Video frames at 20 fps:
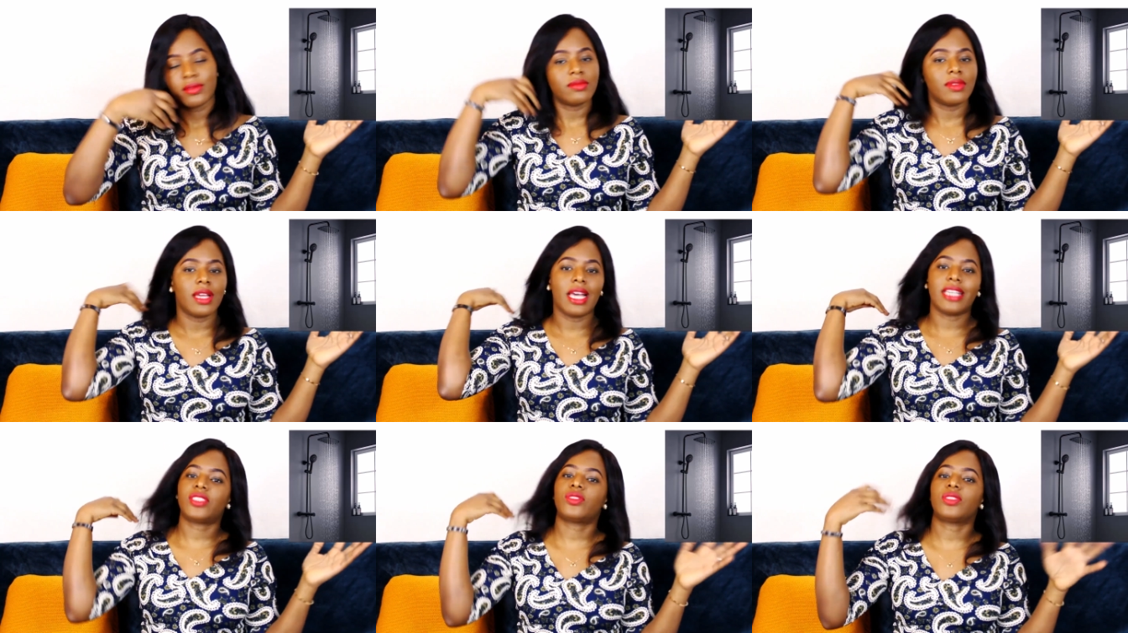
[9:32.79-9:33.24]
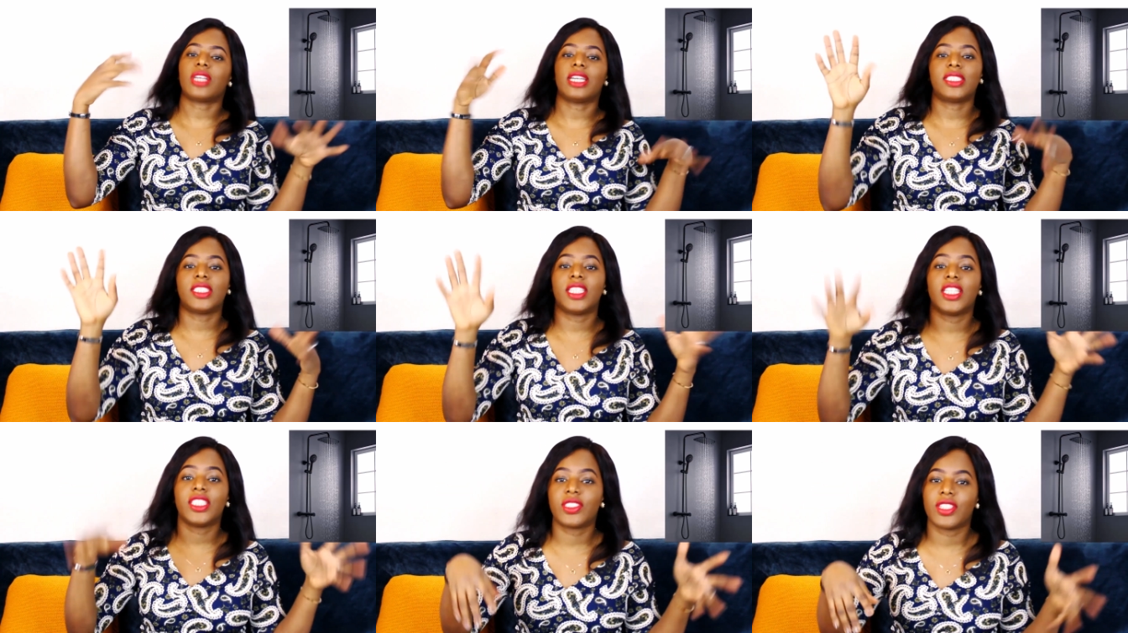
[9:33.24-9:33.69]
extra
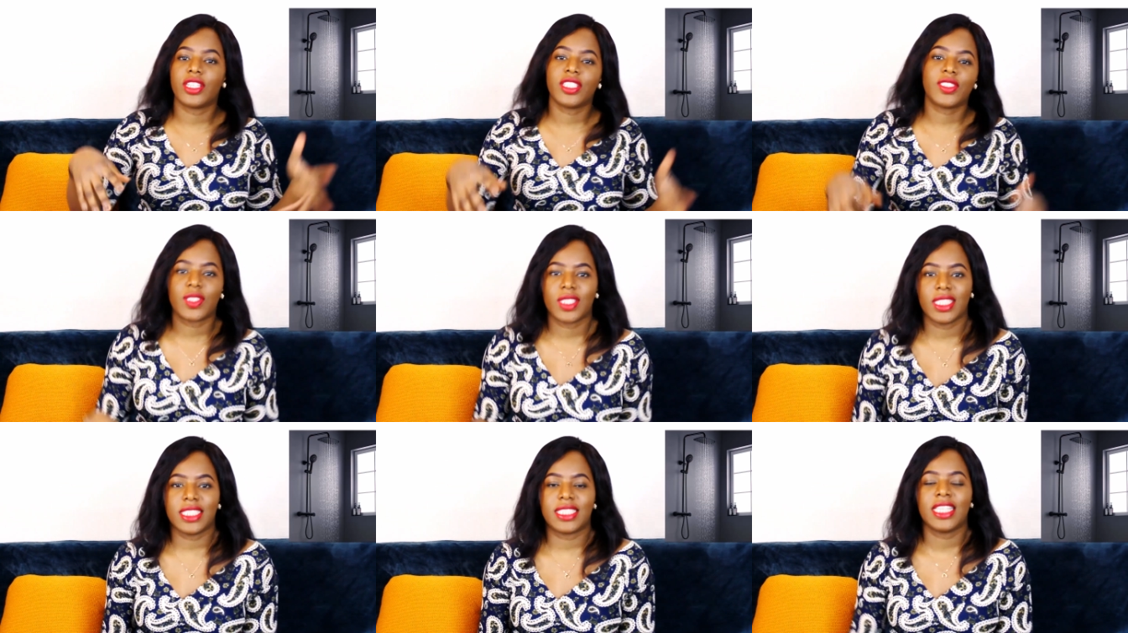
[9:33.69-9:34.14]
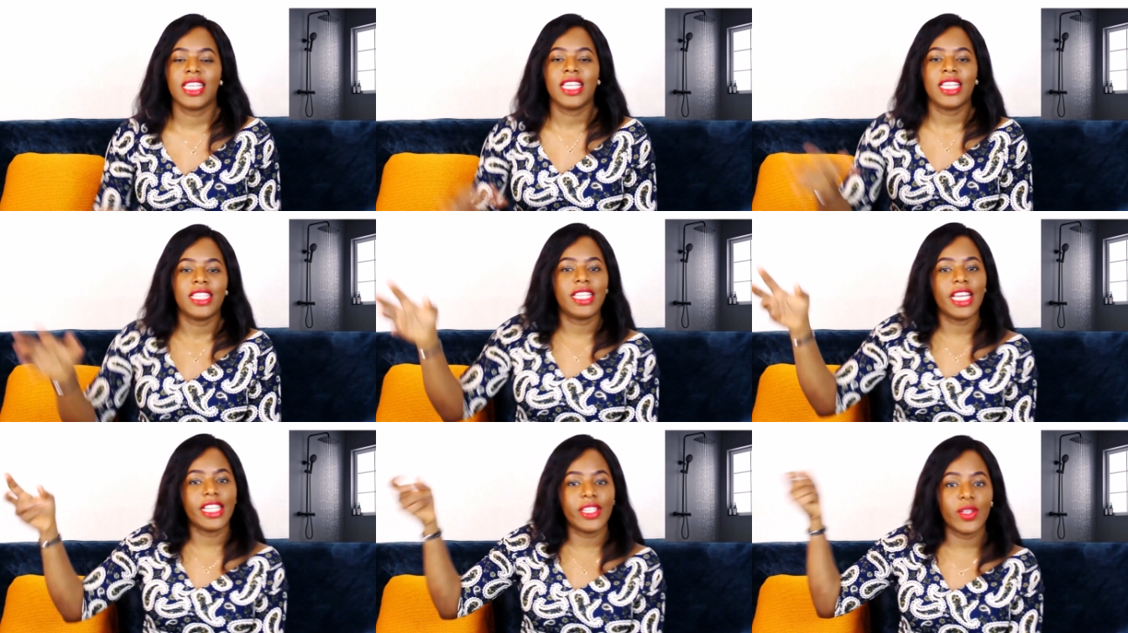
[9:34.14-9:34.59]
share to it,
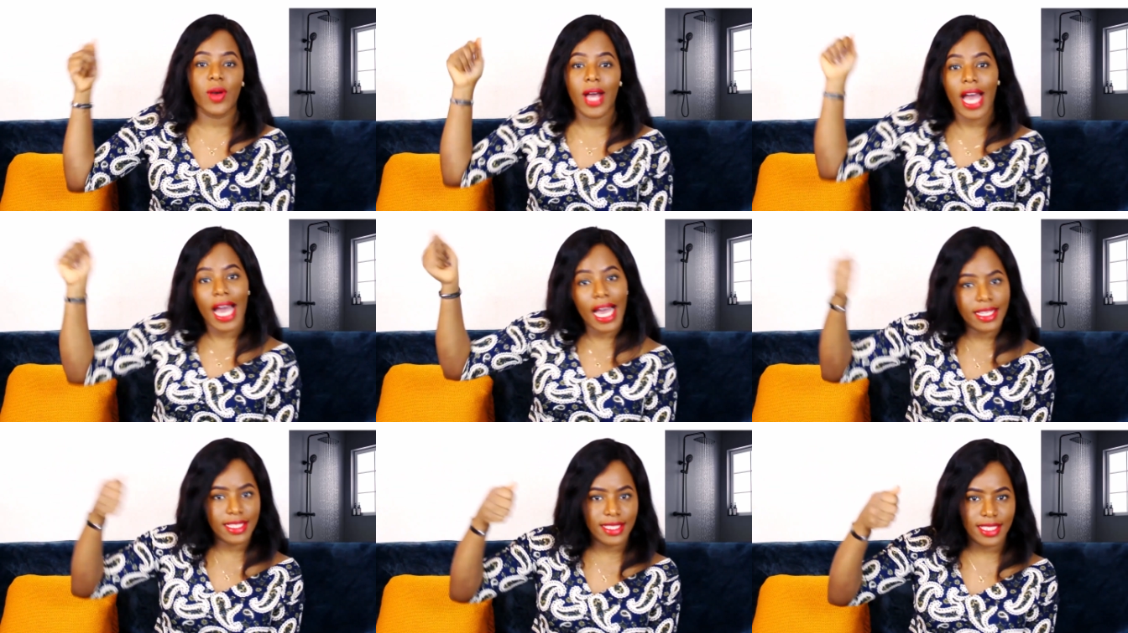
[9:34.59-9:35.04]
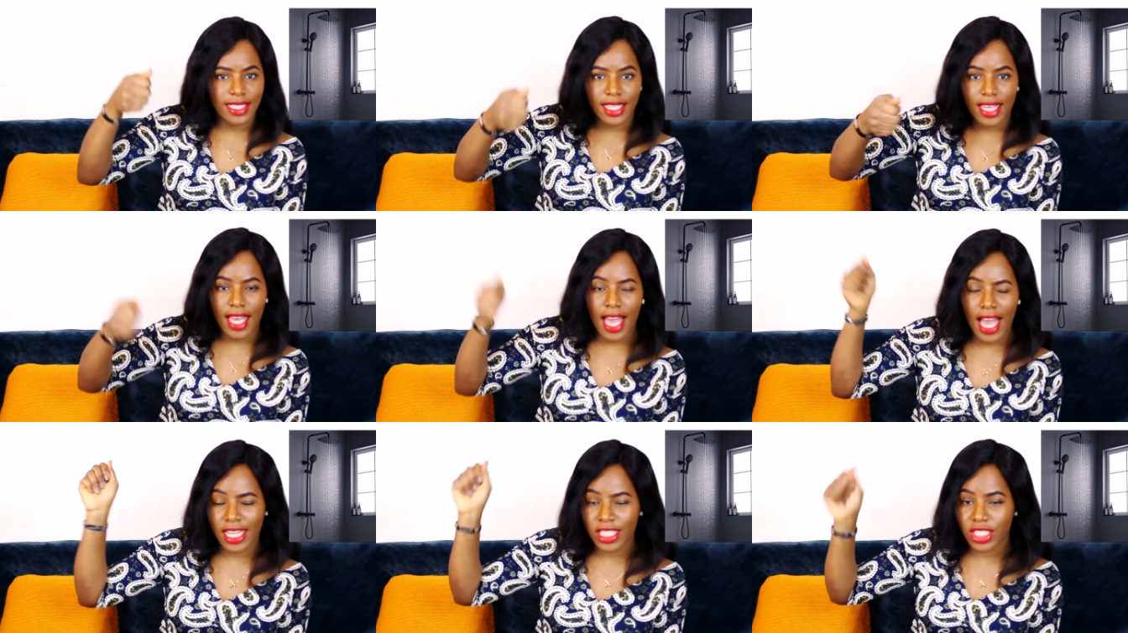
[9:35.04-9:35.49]
then they'll add the
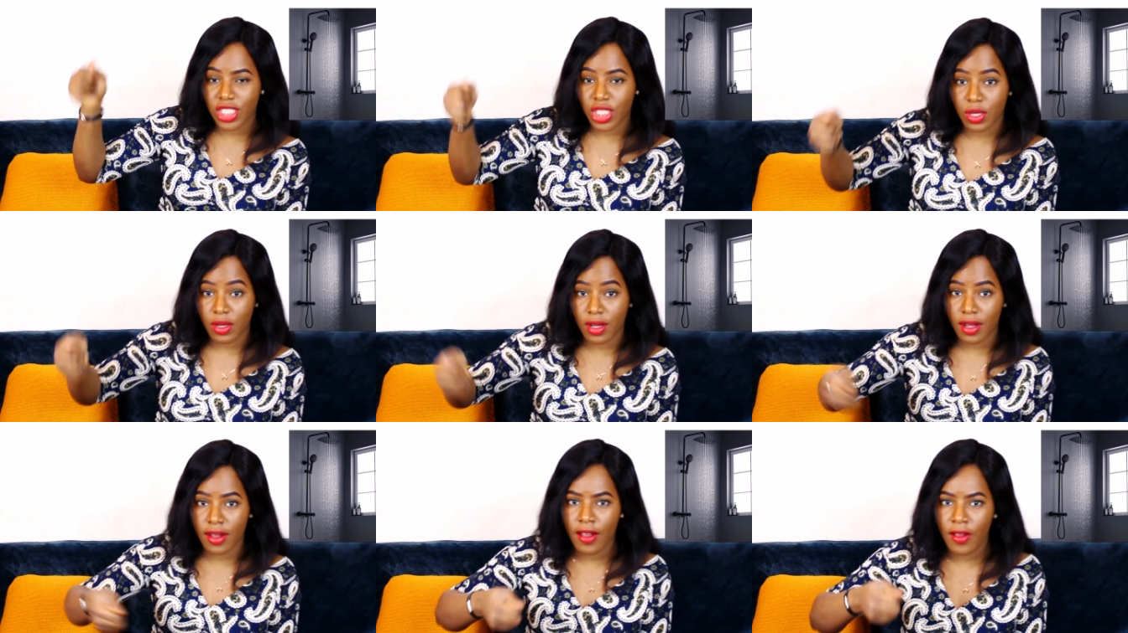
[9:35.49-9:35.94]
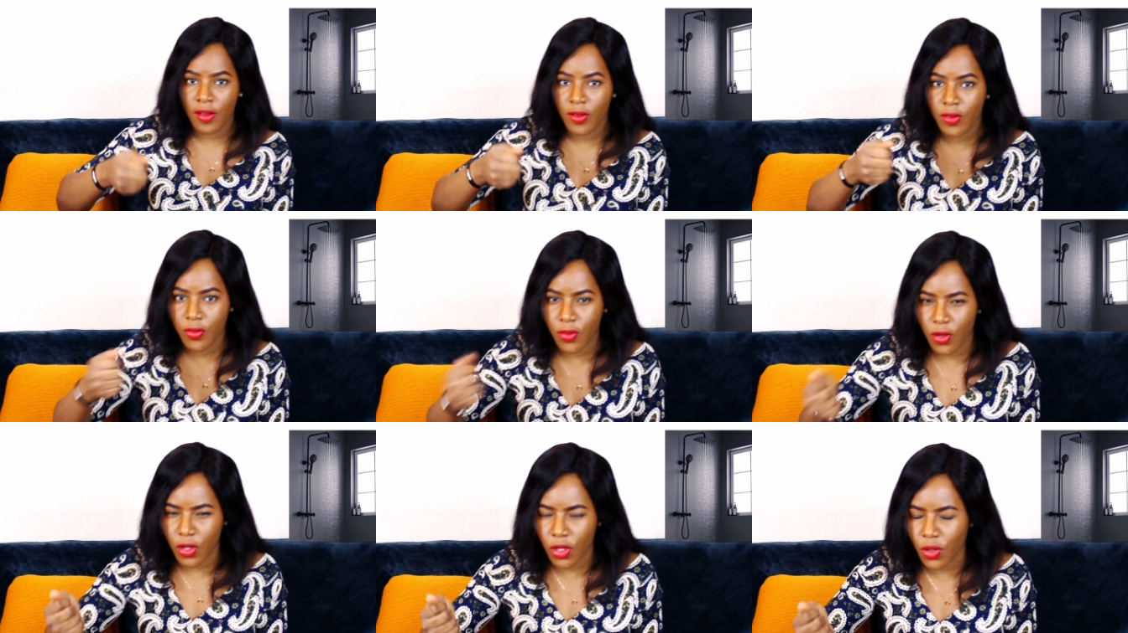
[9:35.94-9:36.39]
hand shower
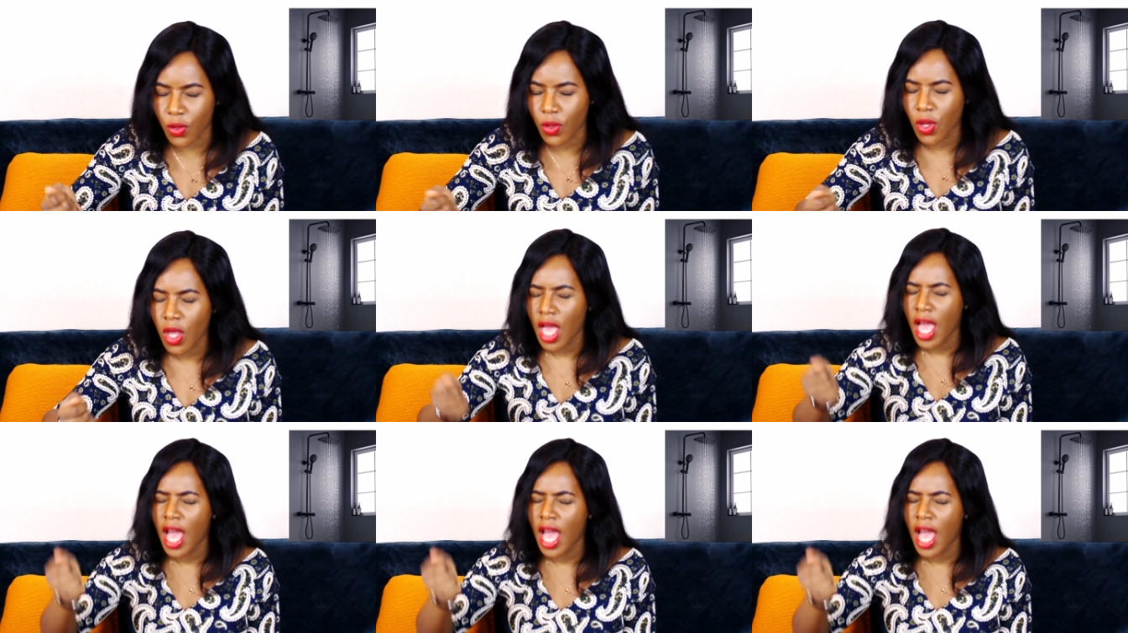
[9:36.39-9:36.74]
for you.